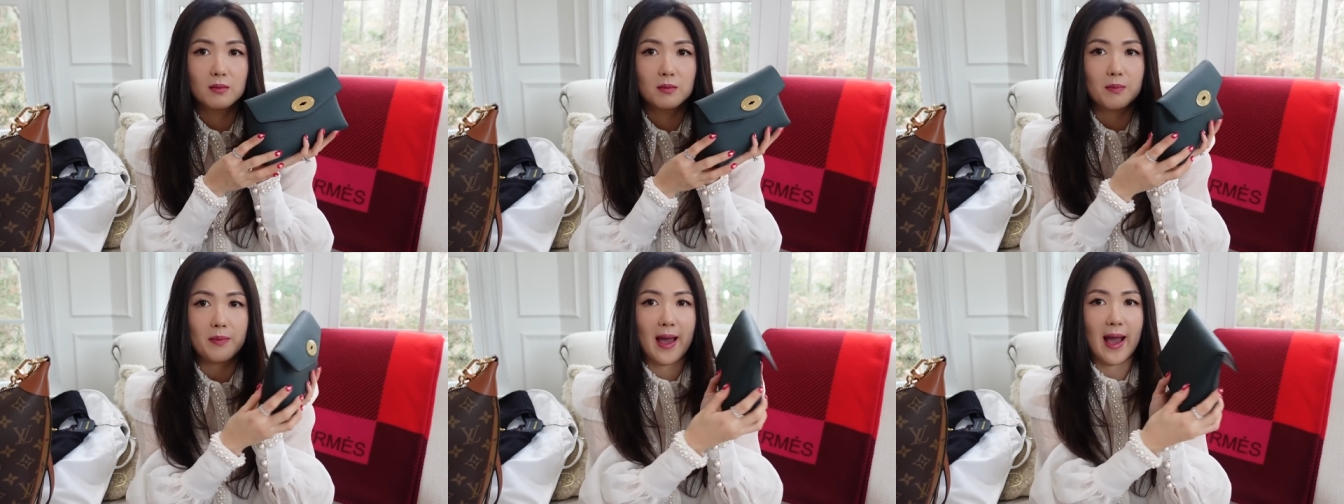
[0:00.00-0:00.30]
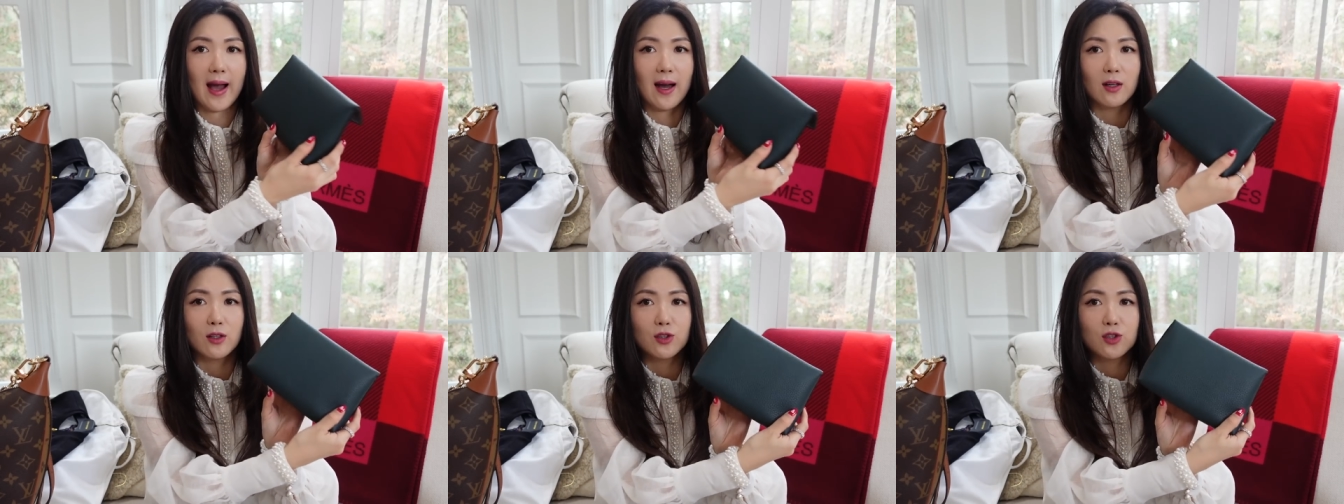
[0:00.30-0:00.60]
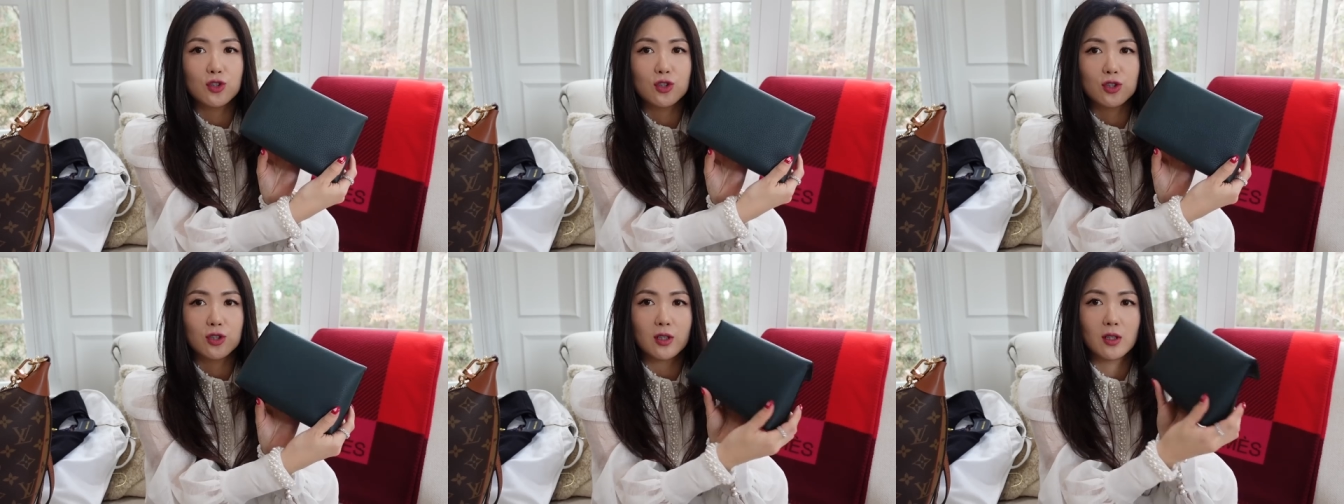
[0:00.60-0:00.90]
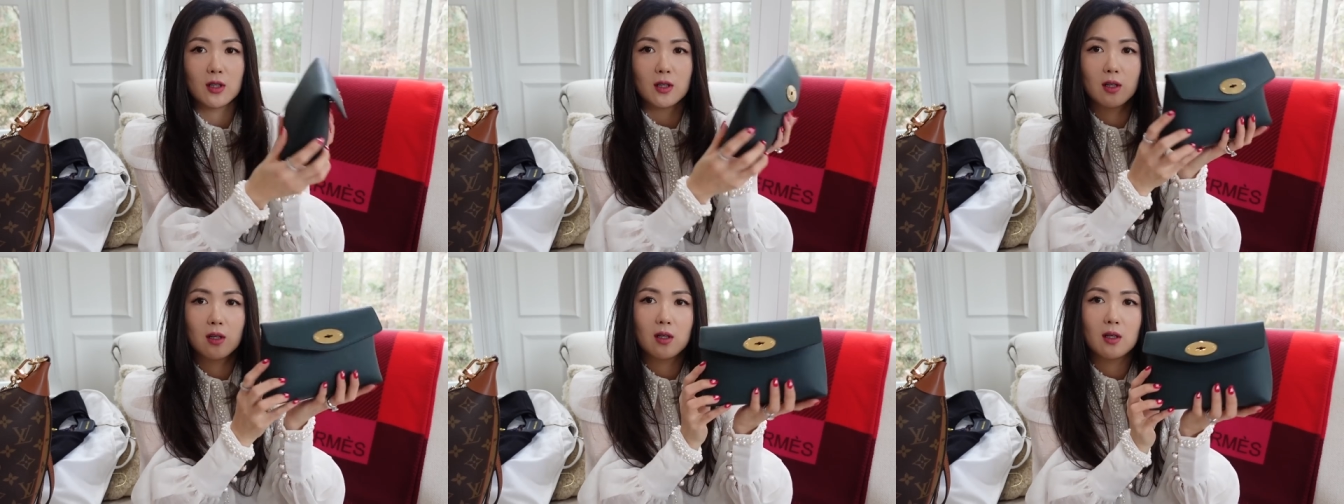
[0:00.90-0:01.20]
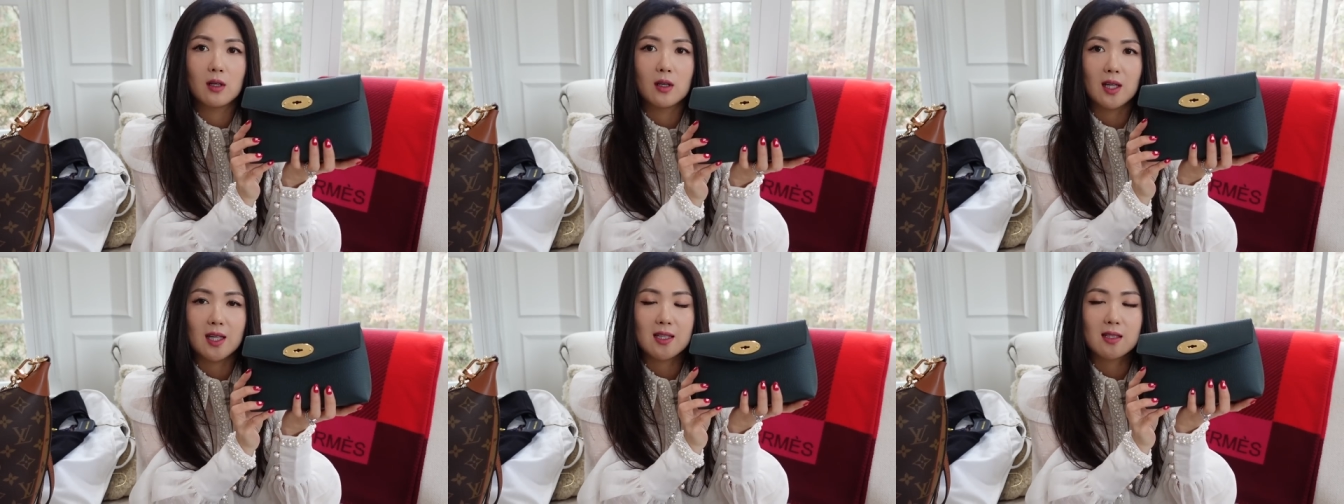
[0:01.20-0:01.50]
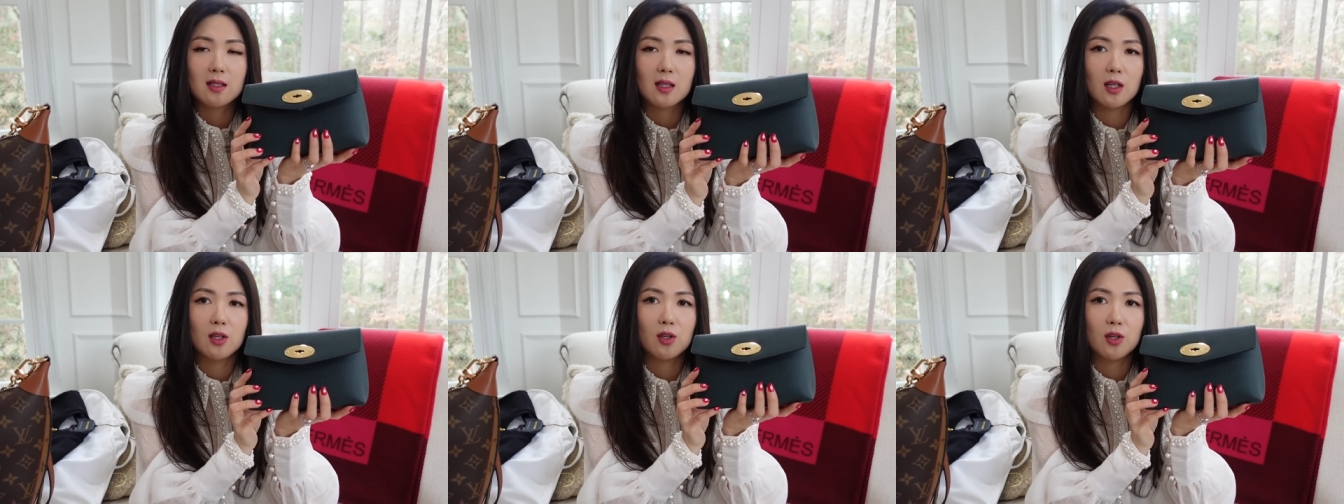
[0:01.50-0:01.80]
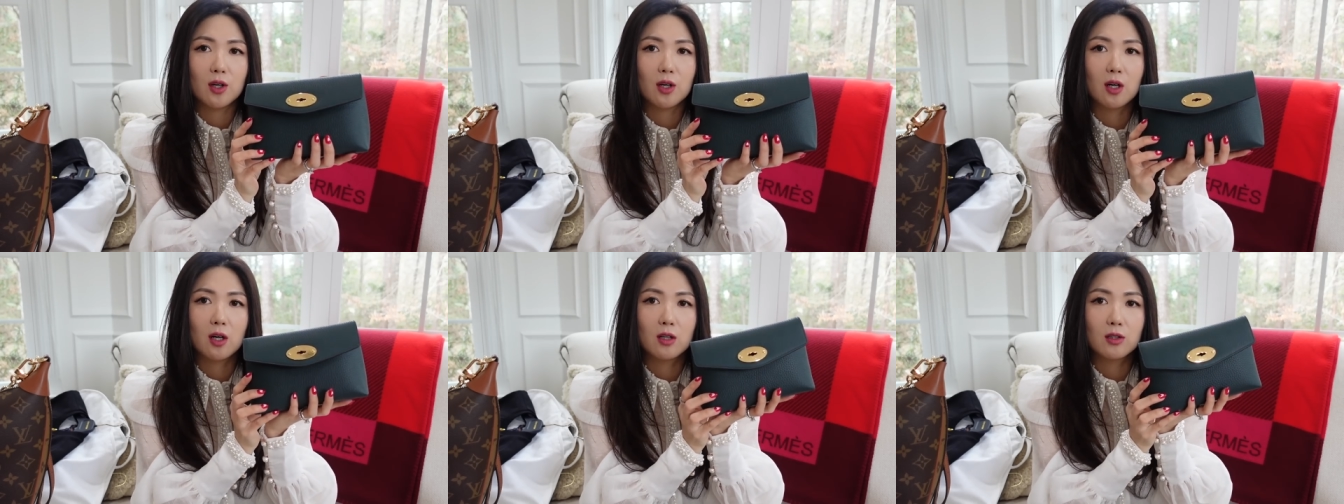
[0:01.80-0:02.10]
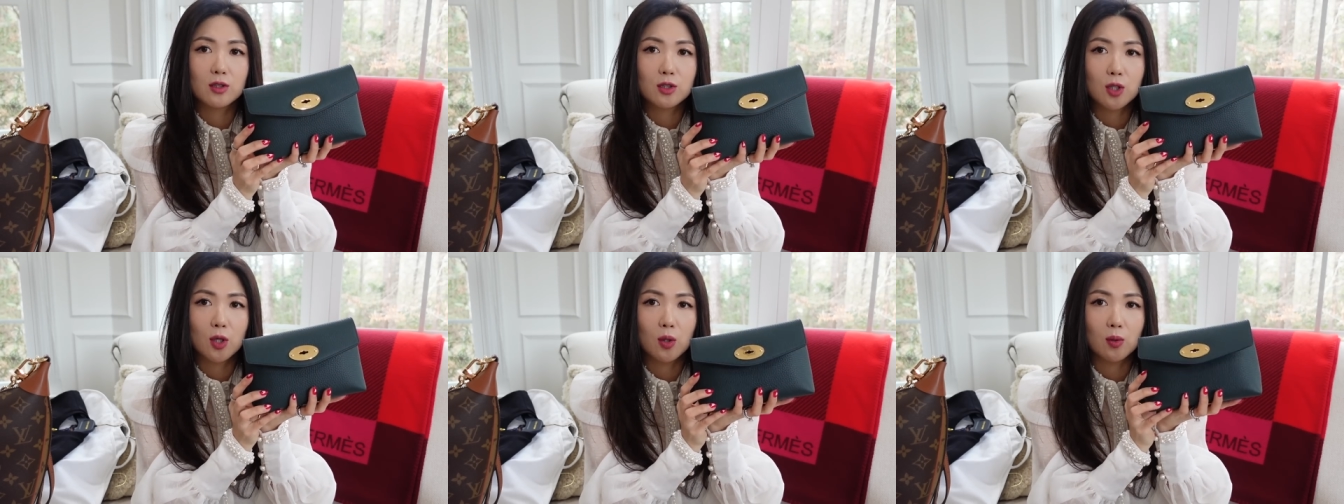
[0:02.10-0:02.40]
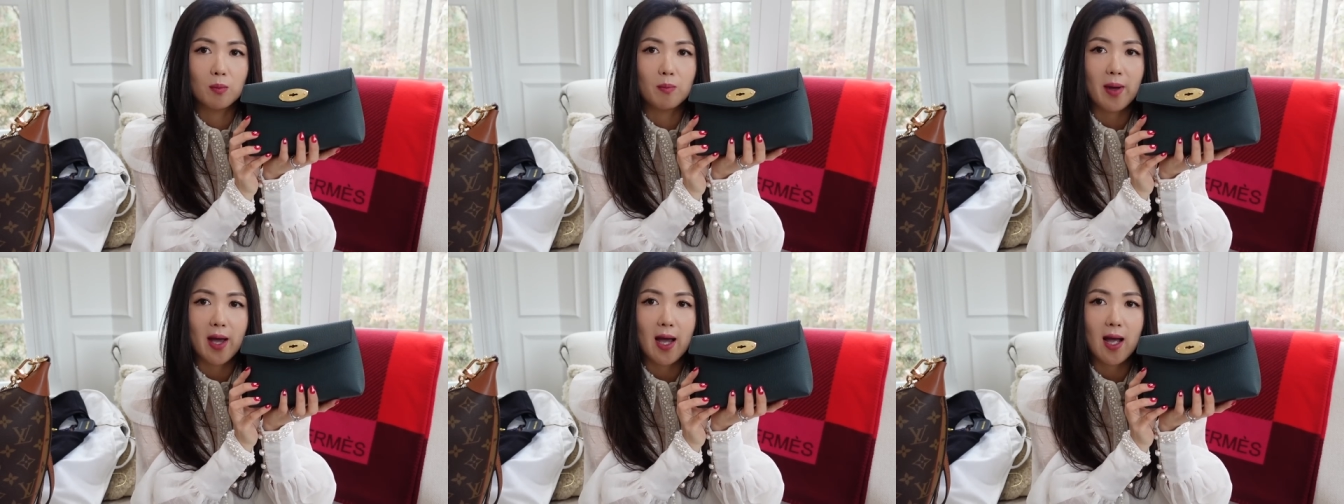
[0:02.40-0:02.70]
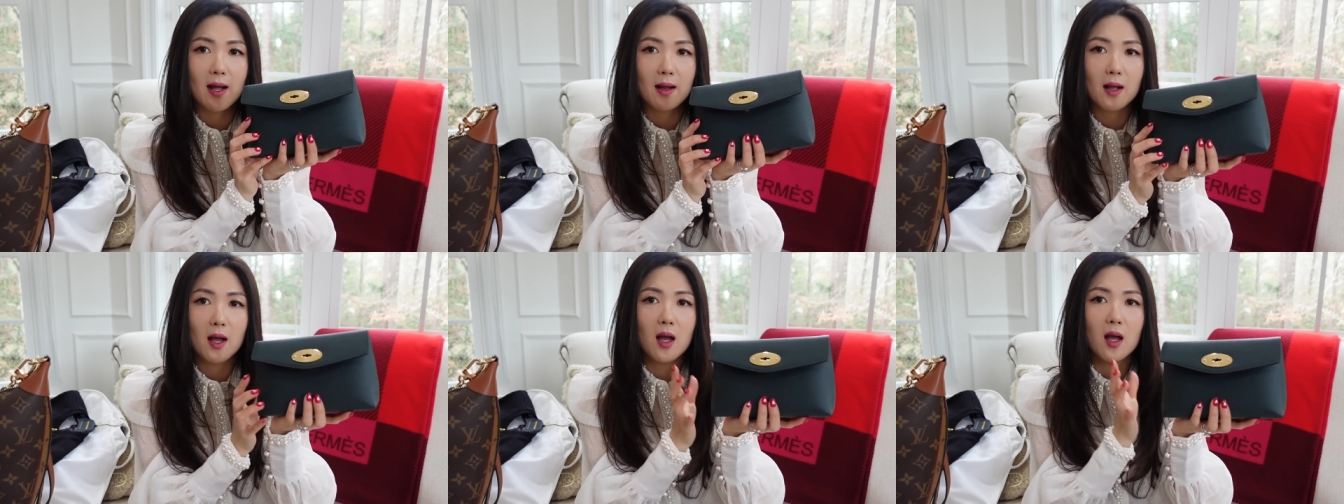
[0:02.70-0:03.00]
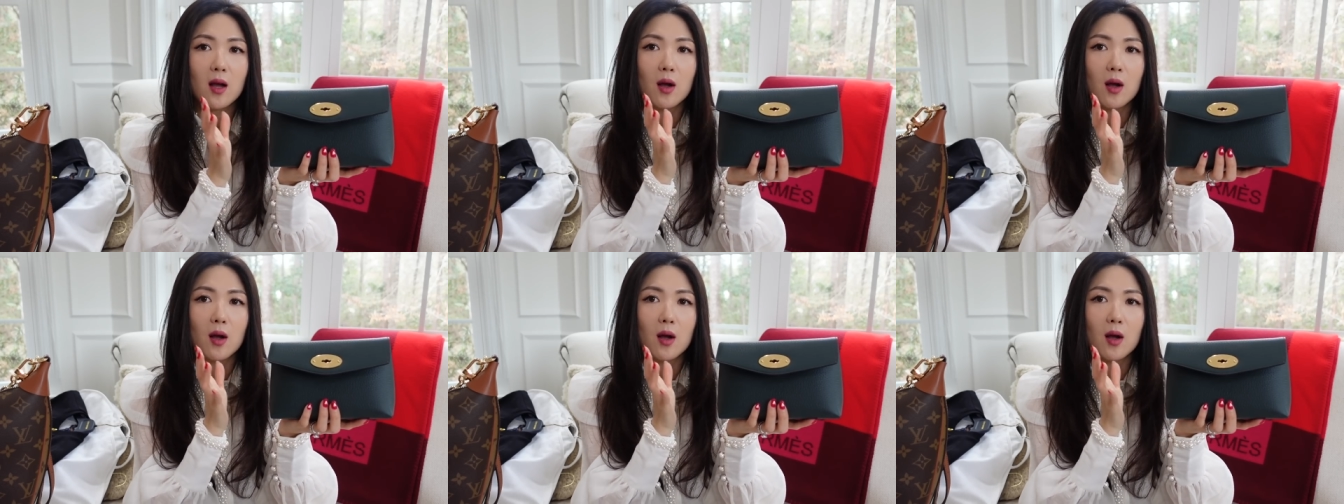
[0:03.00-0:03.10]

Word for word: pouch inside your tote bag,